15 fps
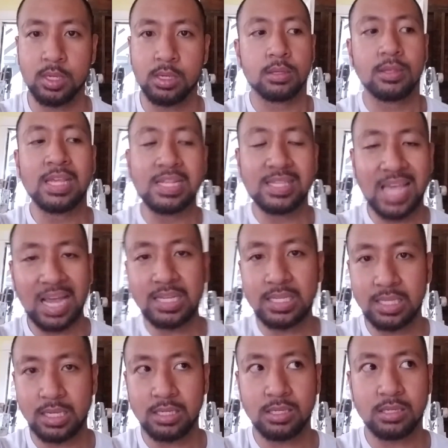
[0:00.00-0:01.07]
The
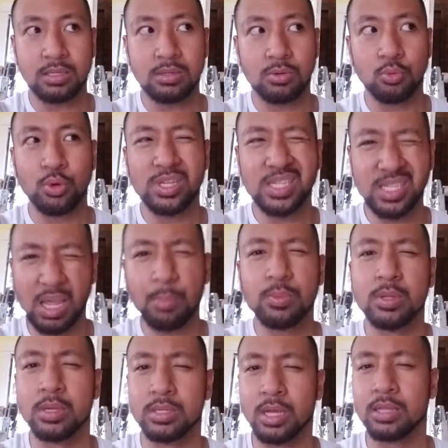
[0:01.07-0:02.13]
Textus
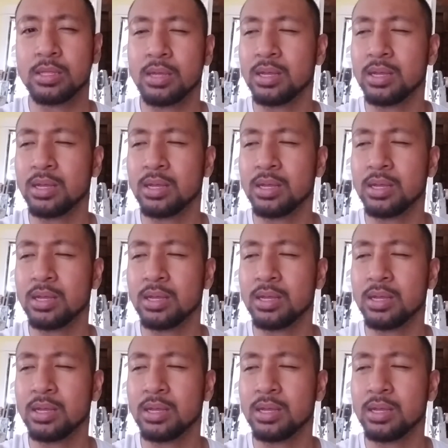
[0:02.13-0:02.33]
Receptus, I, I